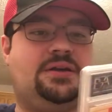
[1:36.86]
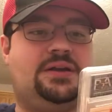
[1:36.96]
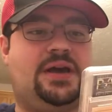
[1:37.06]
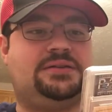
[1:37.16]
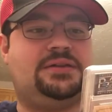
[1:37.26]

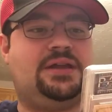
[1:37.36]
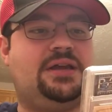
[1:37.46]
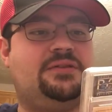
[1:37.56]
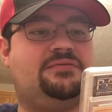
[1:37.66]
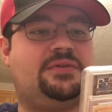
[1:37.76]

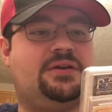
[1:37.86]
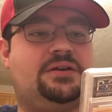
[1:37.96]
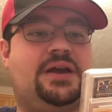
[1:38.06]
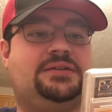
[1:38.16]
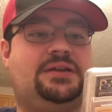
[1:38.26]

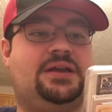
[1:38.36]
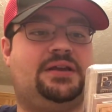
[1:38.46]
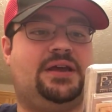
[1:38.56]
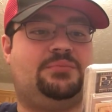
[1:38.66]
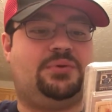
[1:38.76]

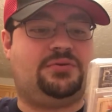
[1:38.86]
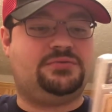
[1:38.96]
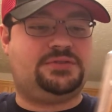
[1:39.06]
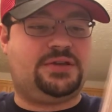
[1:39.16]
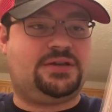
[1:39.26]
1989 Pro
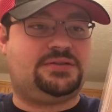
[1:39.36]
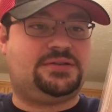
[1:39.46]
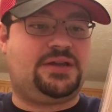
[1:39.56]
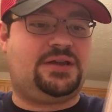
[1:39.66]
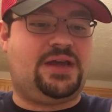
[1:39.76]

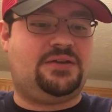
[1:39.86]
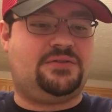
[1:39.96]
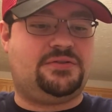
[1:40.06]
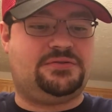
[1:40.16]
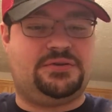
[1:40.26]
set
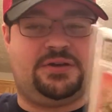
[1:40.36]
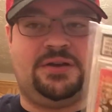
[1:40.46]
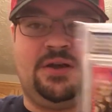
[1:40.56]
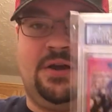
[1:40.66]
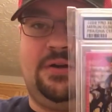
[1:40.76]
anniversary.
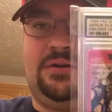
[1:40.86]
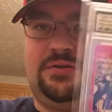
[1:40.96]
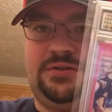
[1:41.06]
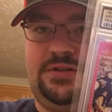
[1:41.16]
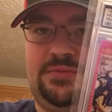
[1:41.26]
Of
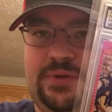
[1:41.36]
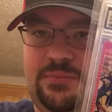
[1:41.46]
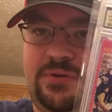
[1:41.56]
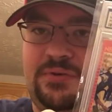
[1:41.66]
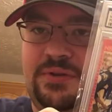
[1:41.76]
course, he's a
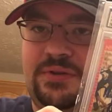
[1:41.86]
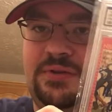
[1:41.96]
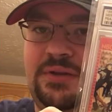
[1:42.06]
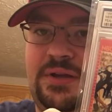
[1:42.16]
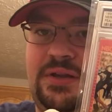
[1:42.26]
member of the
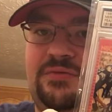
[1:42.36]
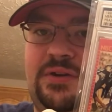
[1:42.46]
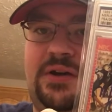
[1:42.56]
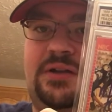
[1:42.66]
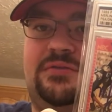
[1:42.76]
NFL
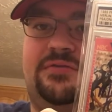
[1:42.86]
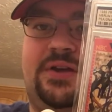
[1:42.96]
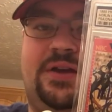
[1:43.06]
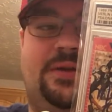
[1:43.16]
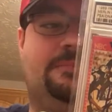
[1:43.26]
Hall of
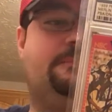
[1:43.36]
Fame.